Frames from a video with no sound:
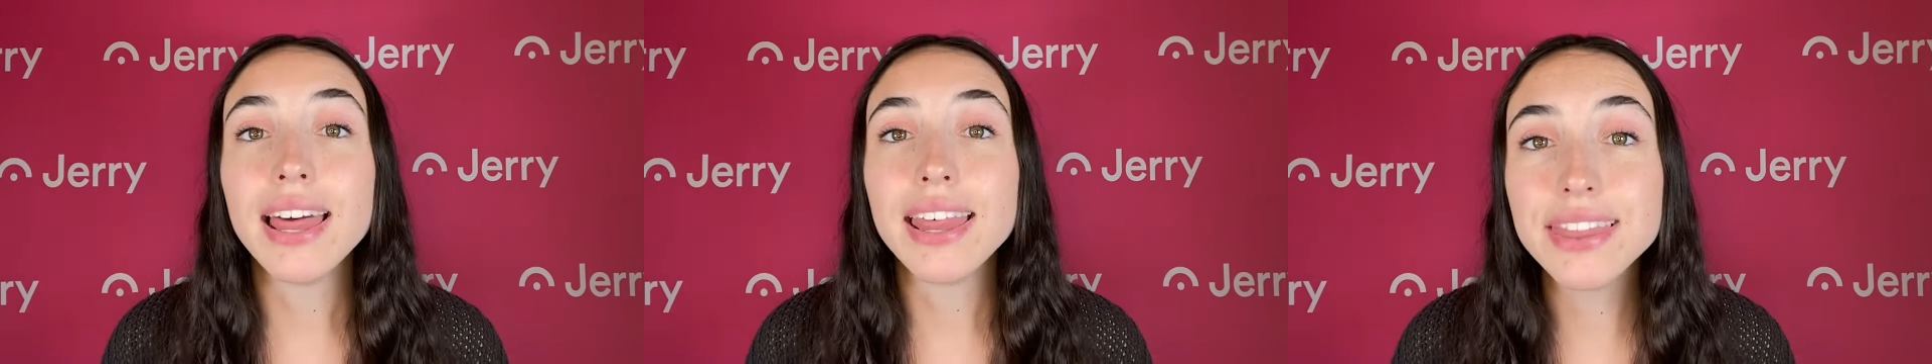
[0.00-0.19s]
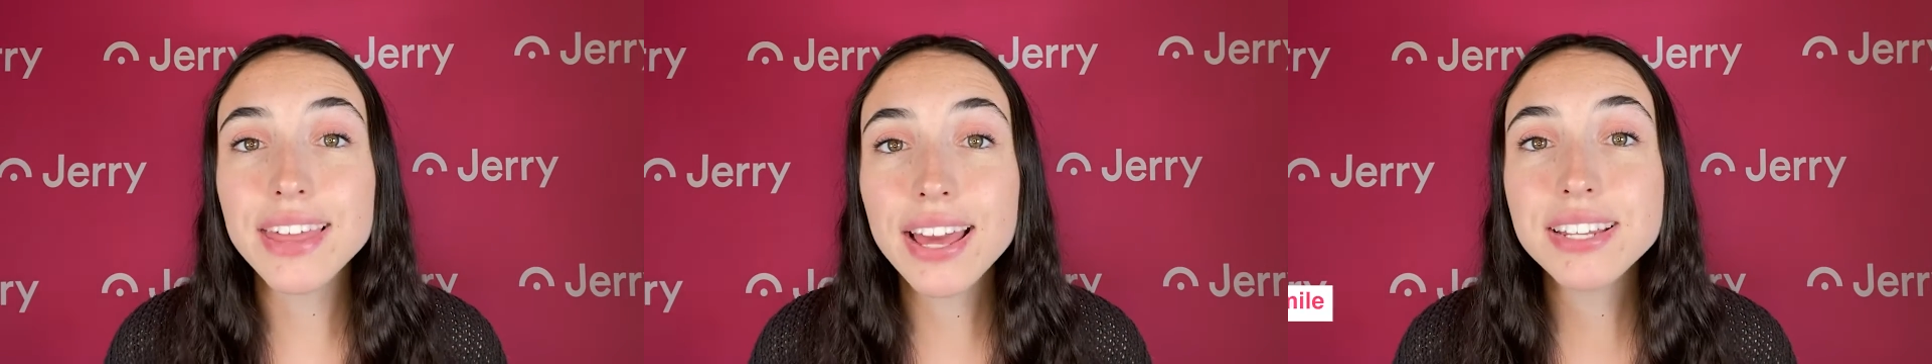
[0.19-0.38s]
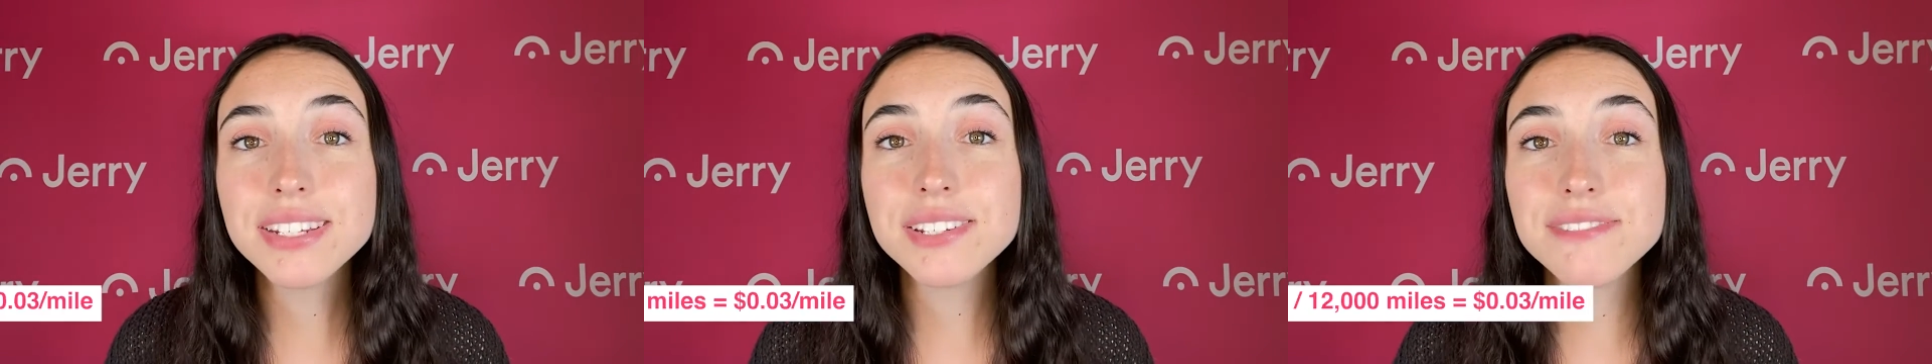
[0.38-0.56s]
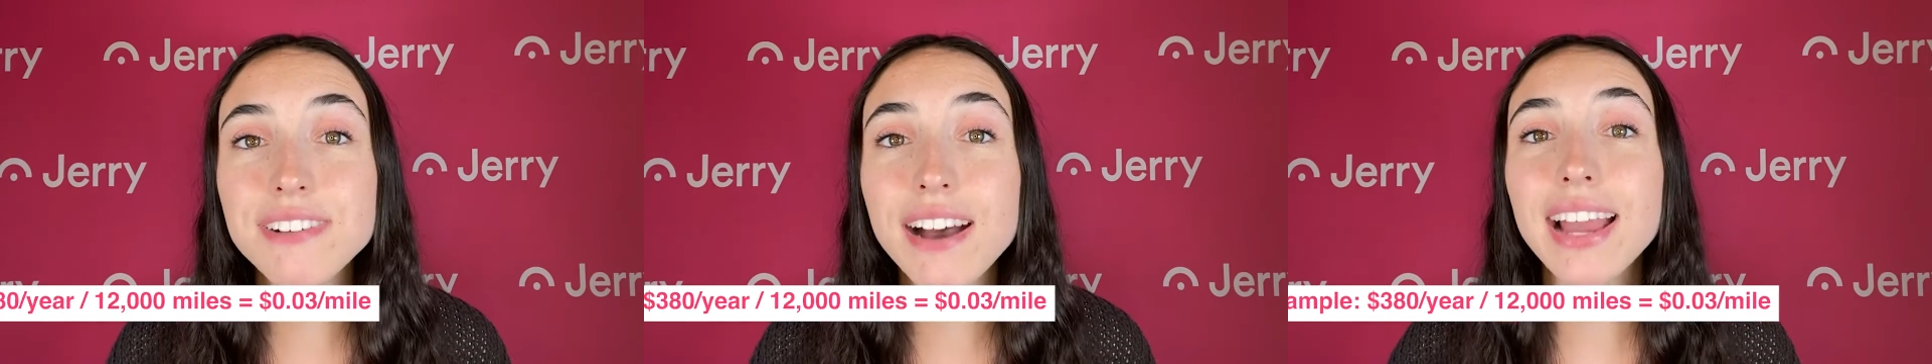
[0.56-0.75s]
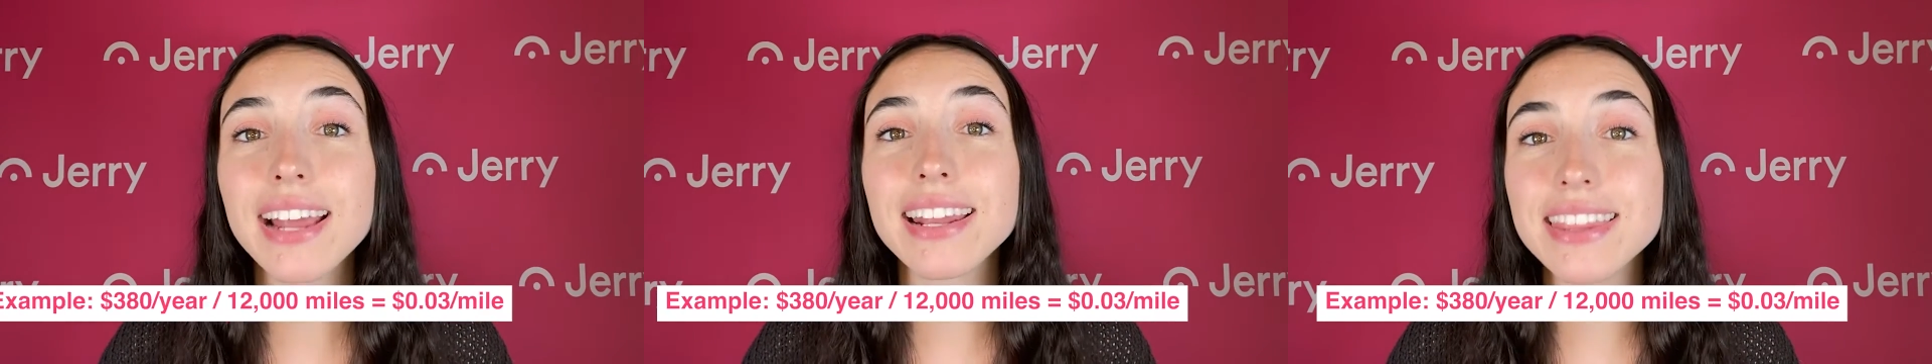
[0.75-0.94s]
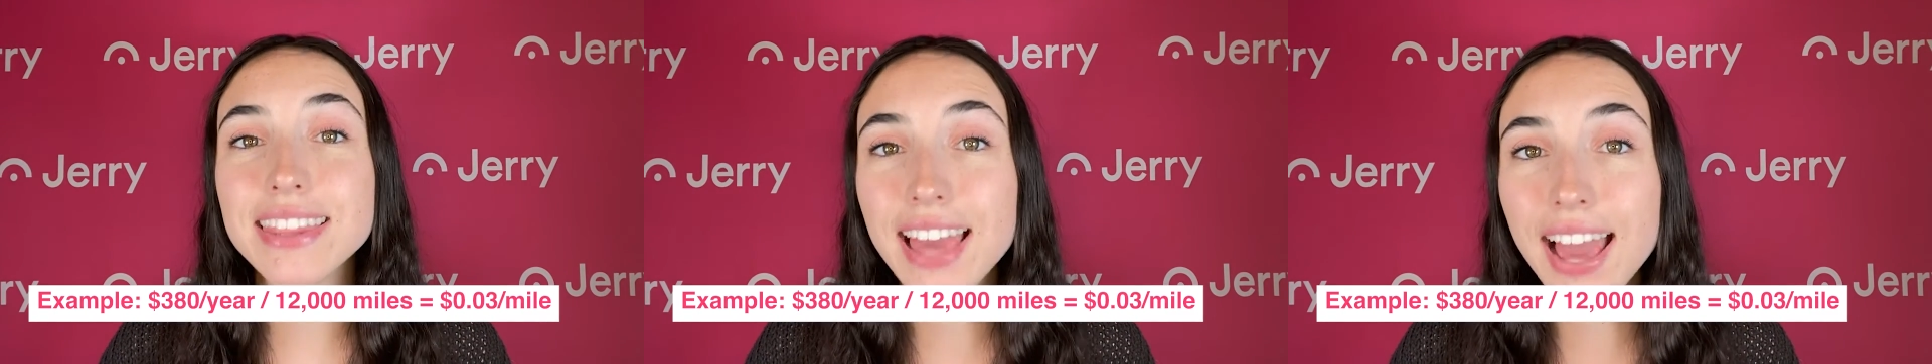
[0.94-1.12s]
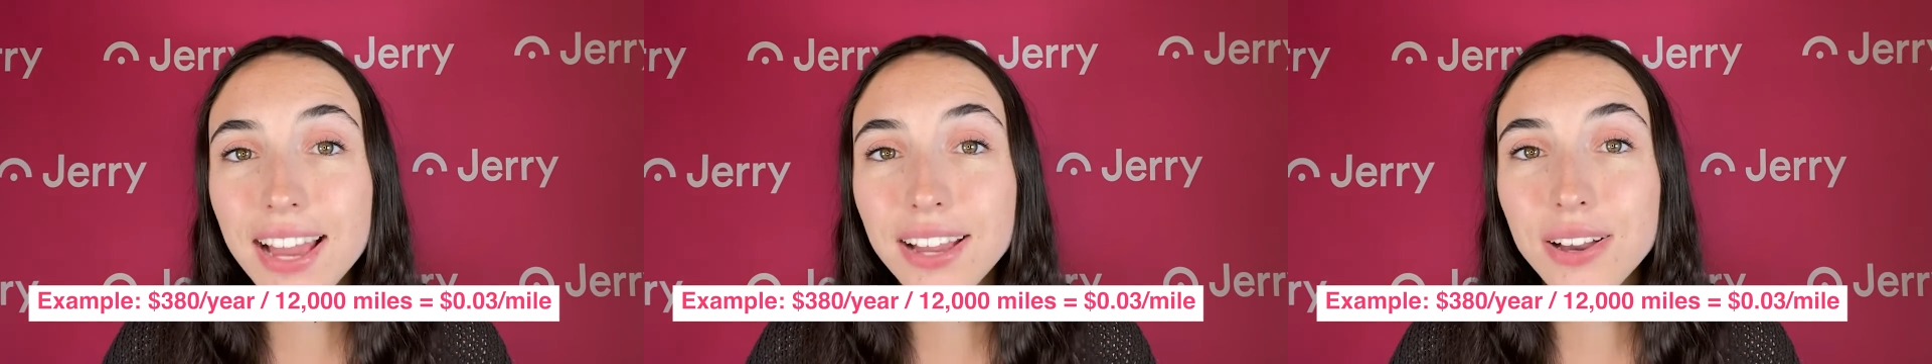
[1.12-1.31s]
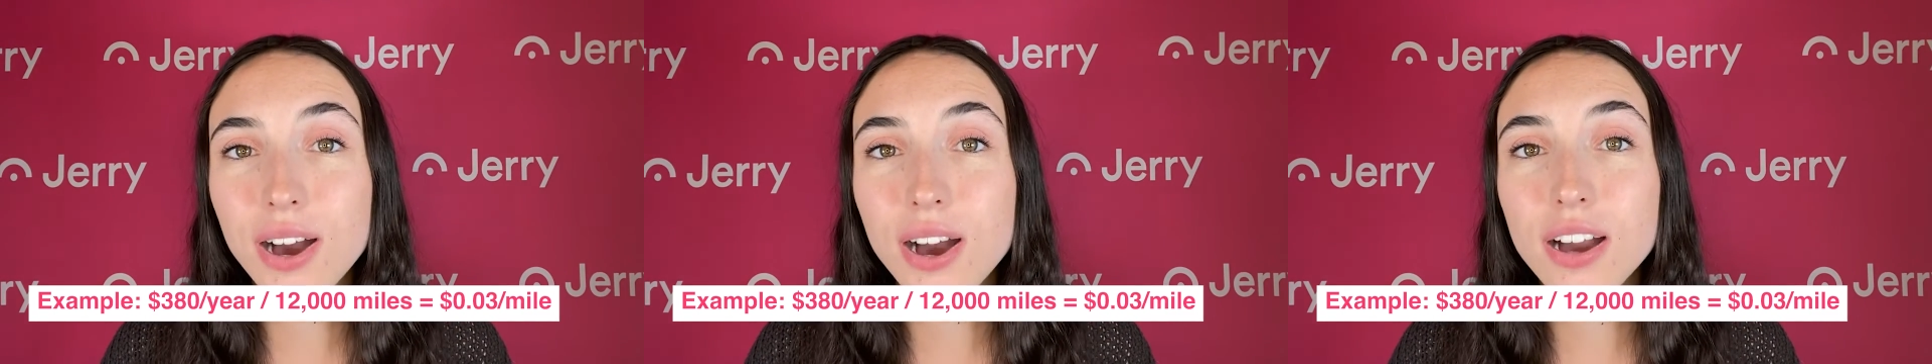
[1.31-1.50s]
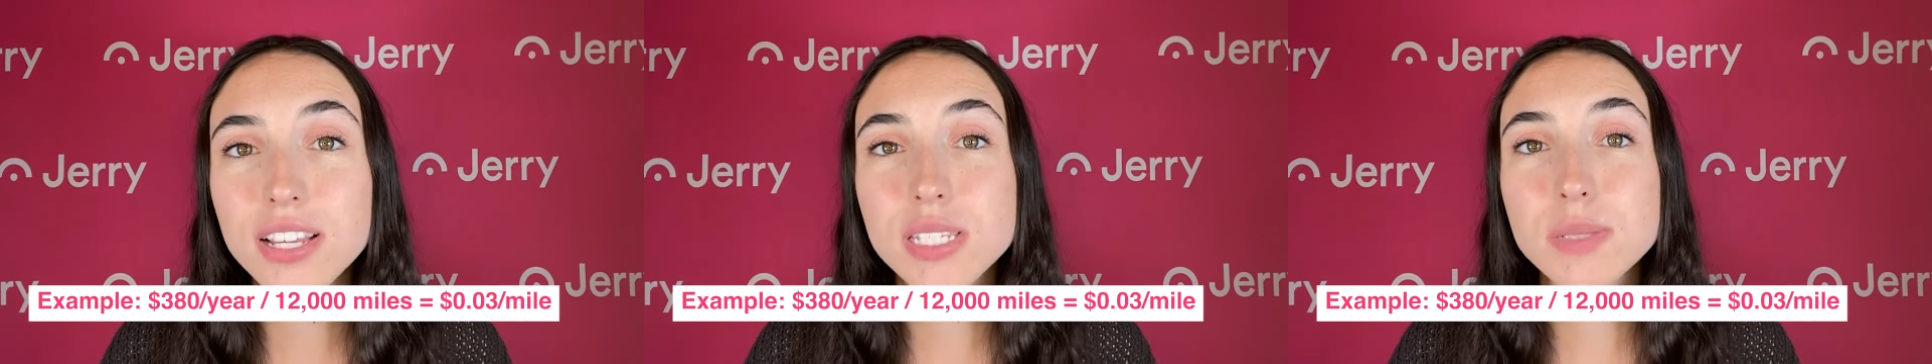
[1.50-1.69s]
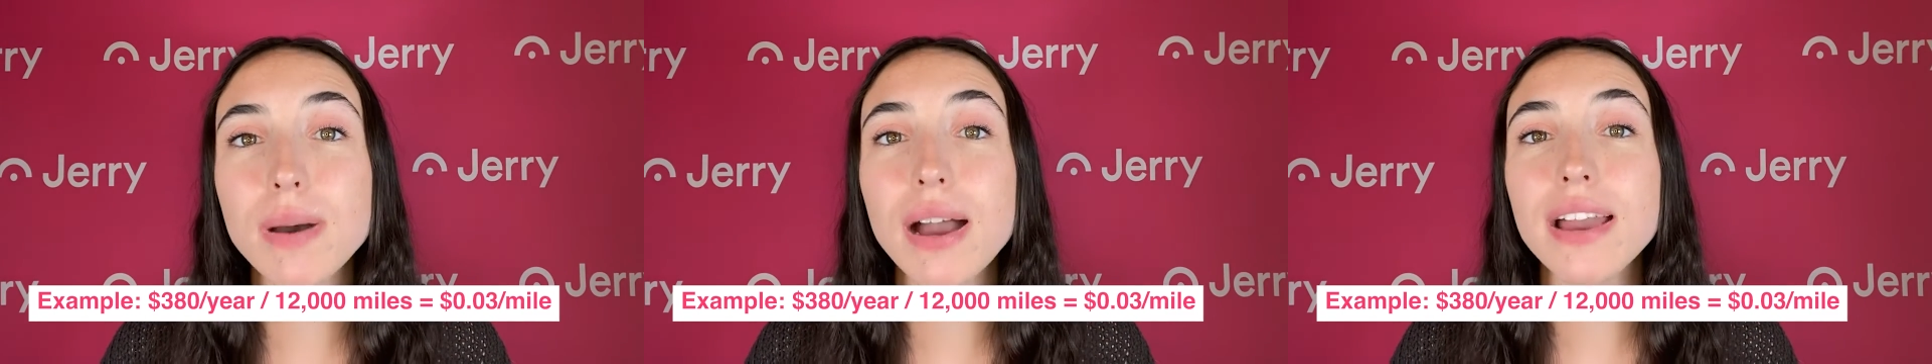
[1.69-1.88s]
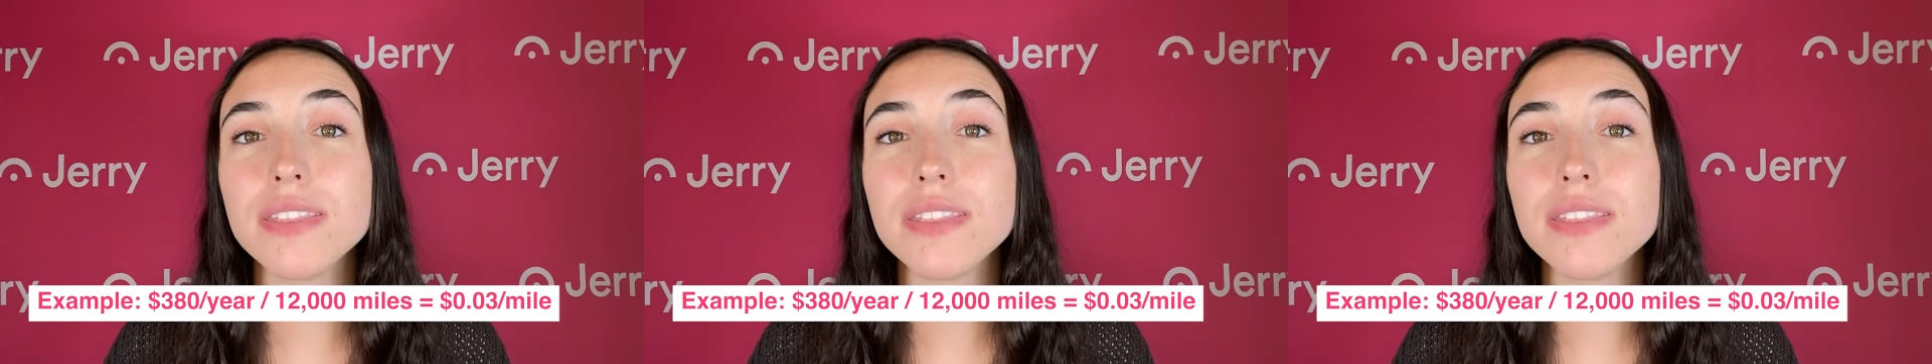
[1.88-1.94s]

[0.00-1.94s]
Then divide that cost by